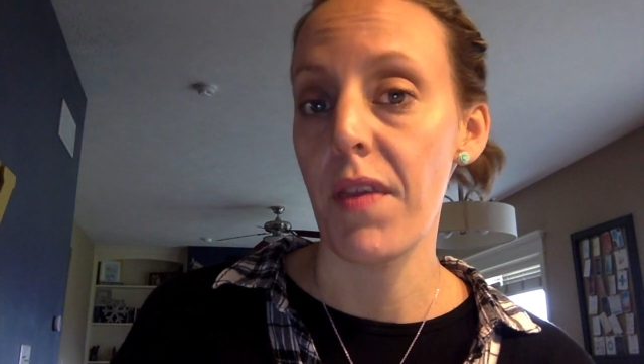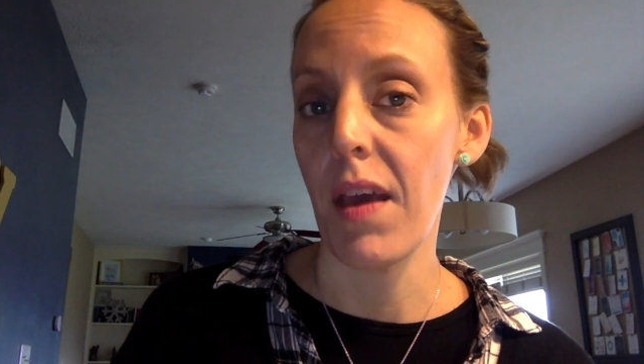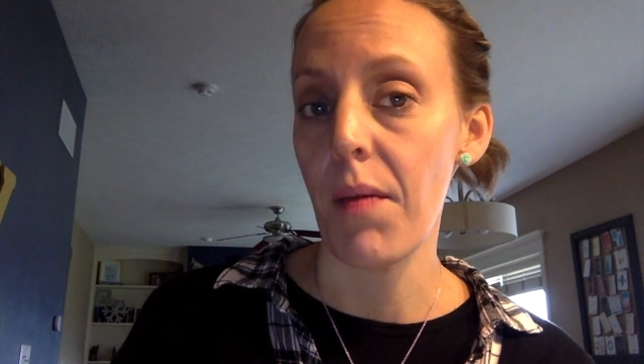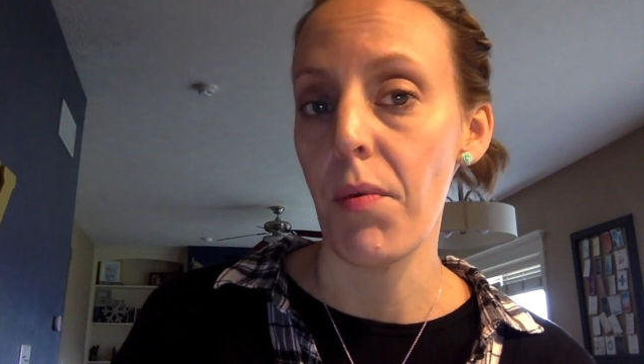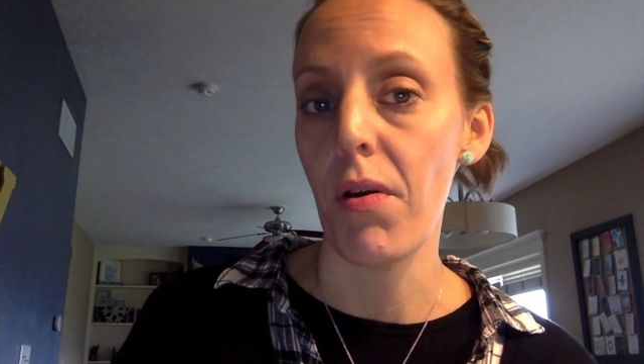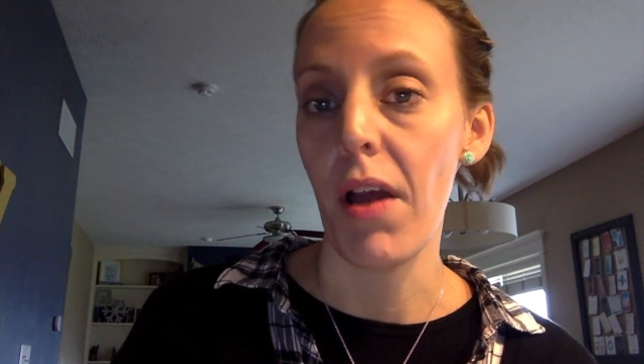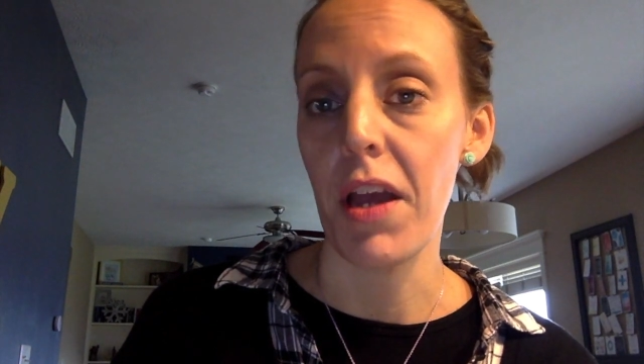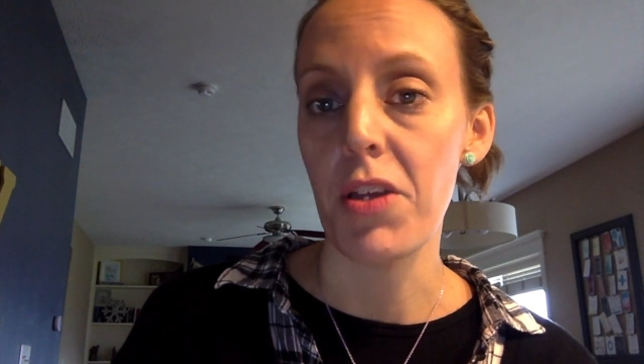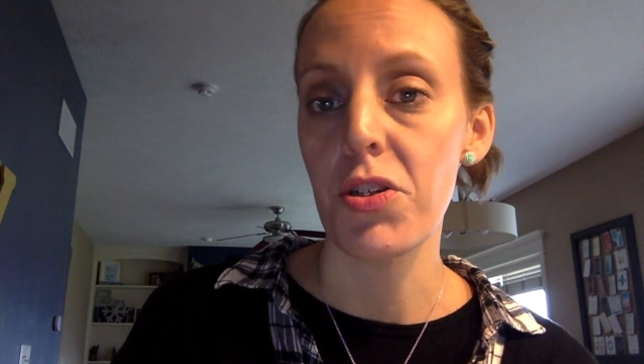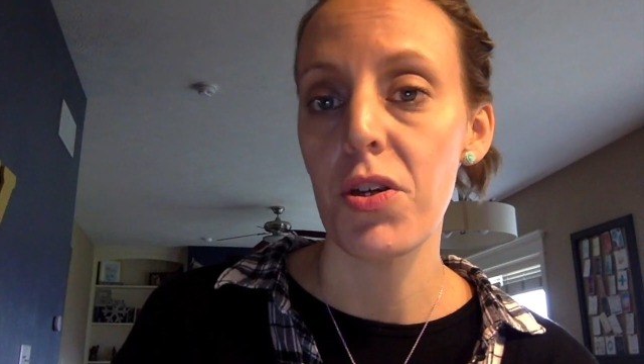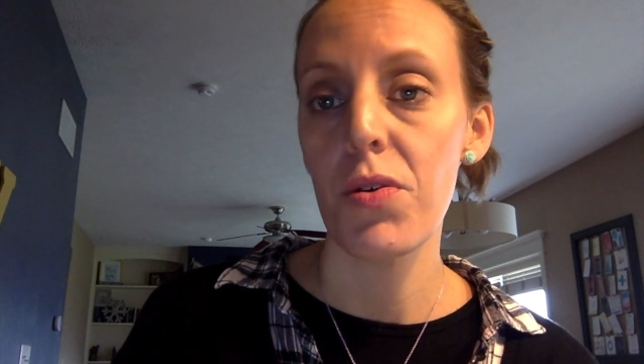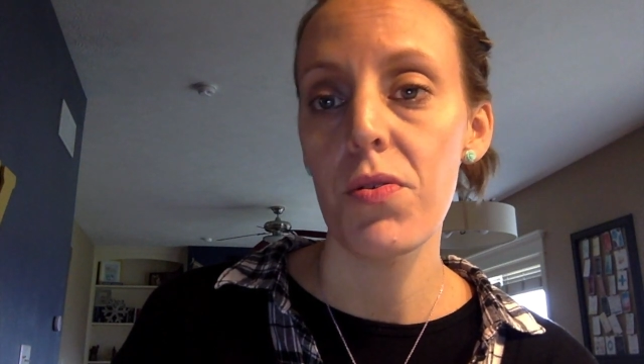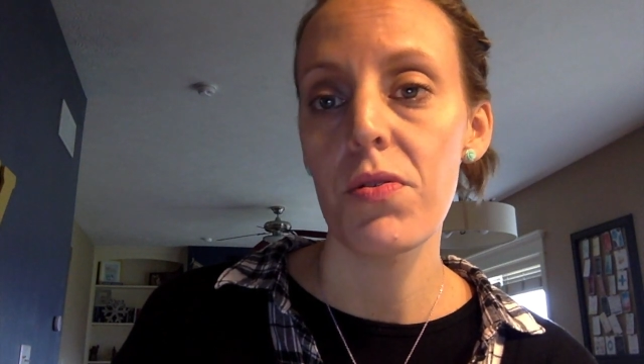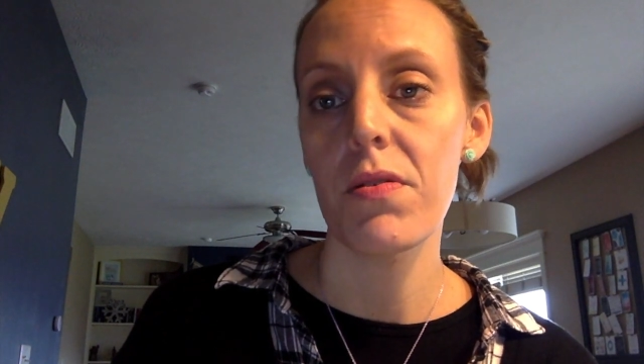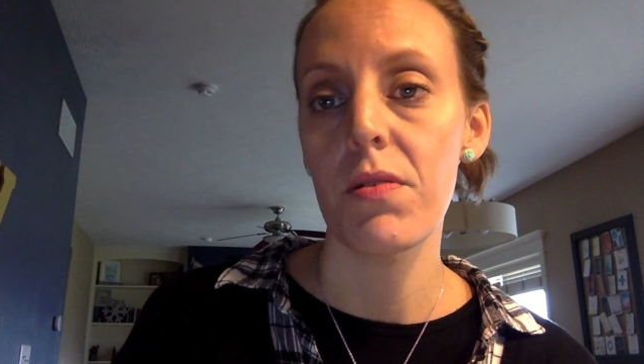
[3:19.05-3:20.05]
the MRI
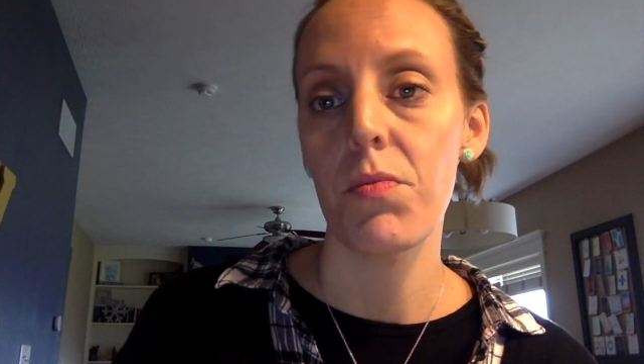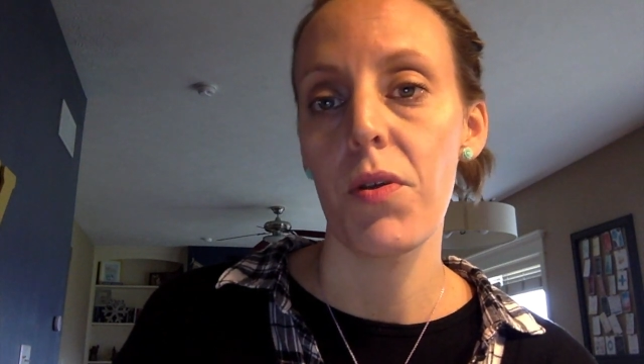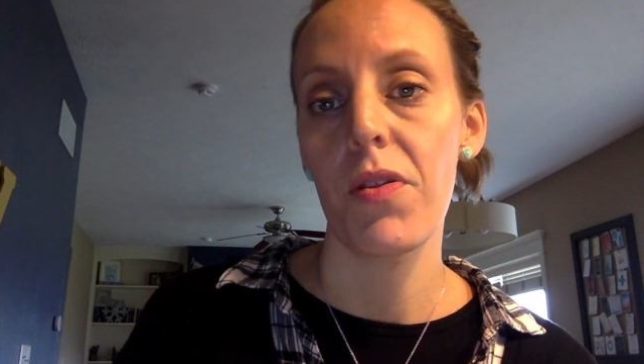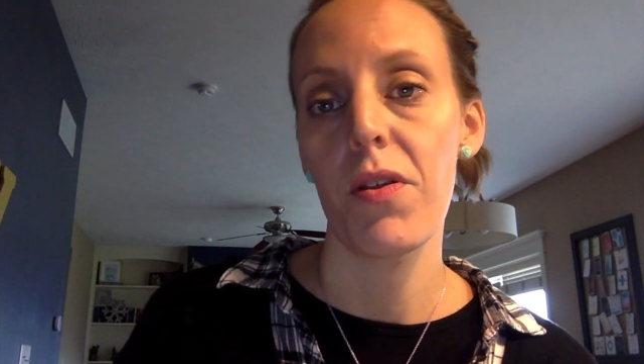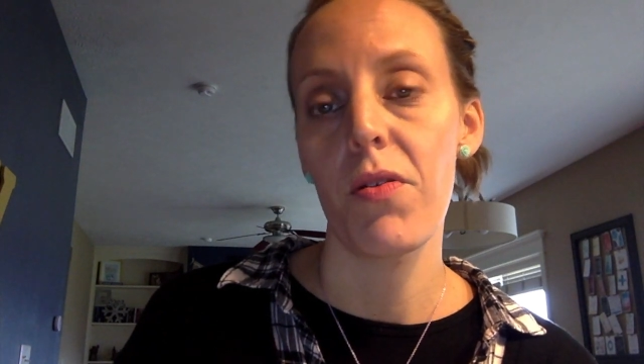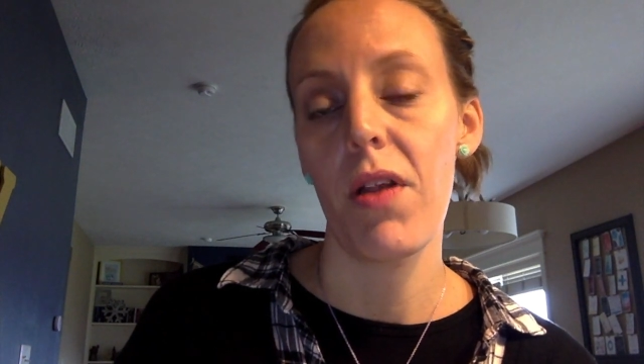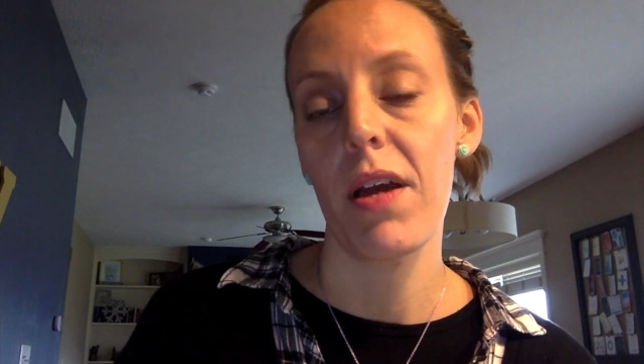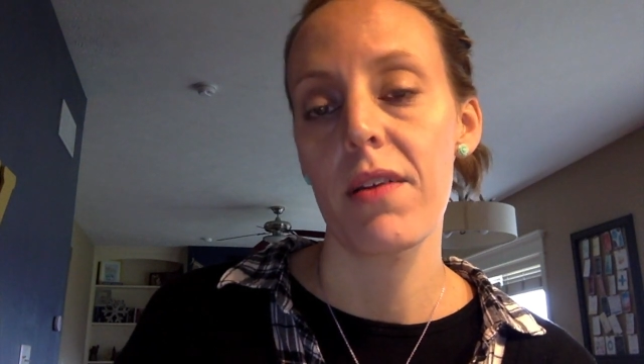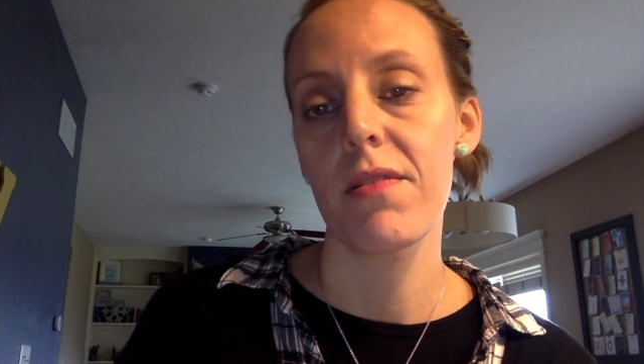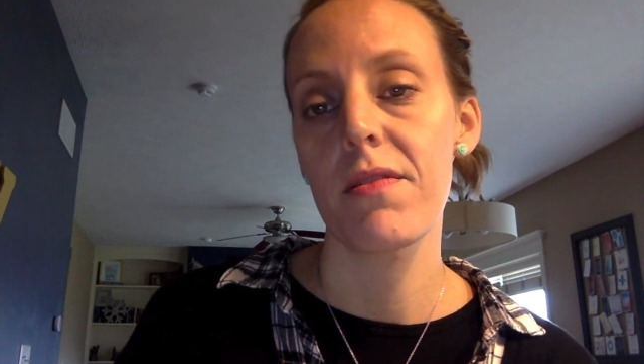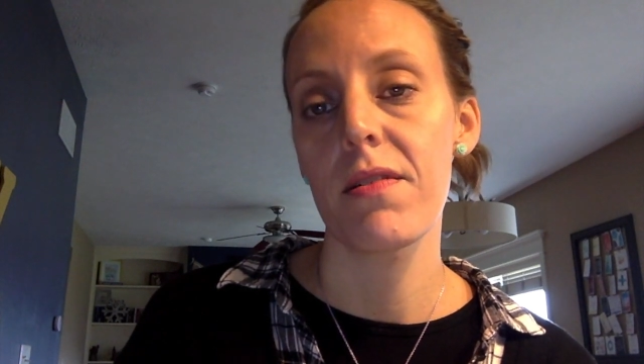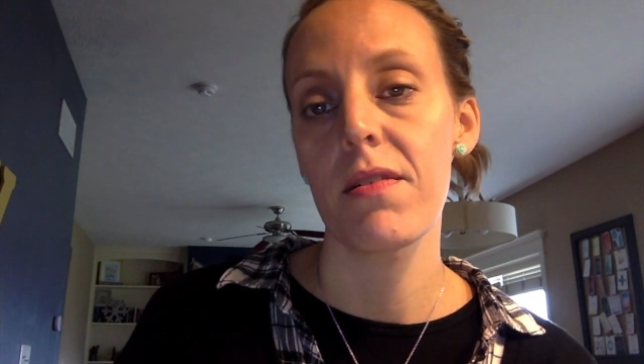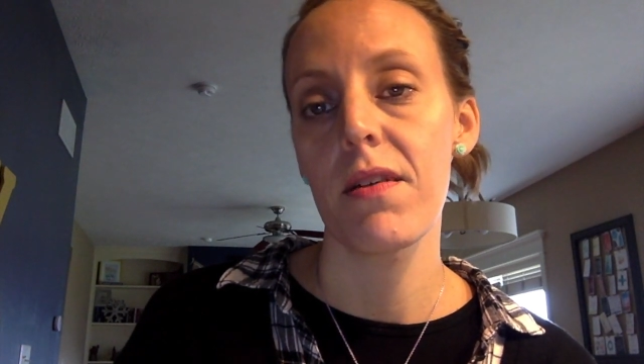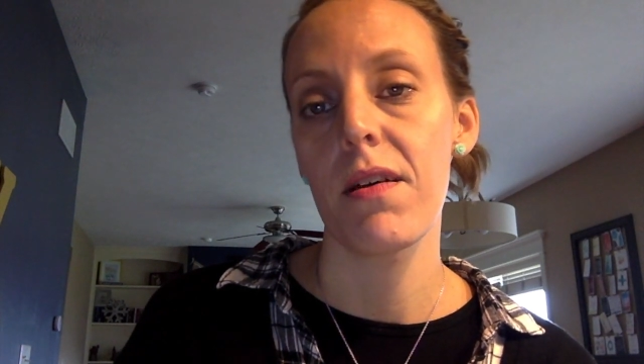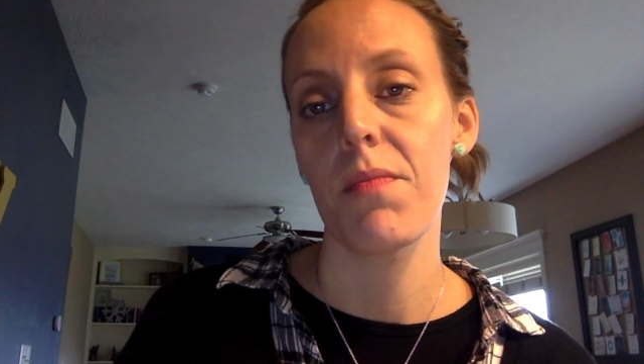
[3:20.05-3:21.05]
shows and what their
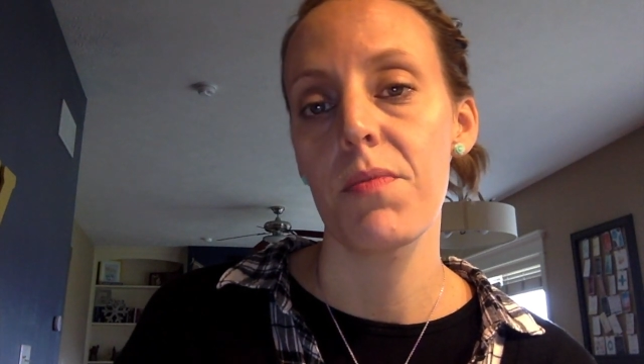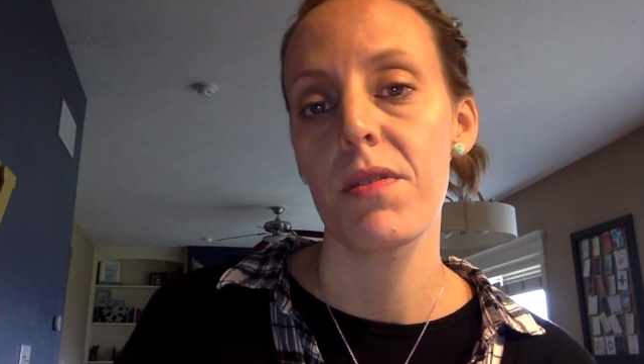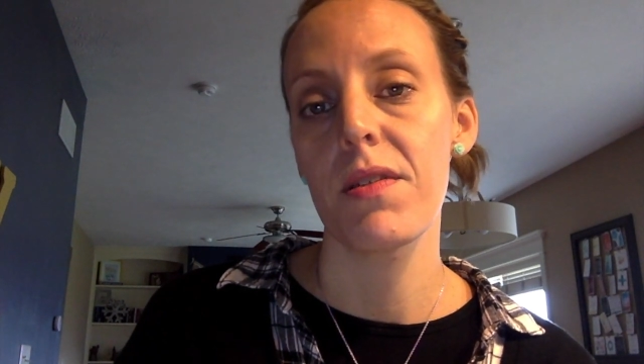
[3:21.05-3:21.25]
next um,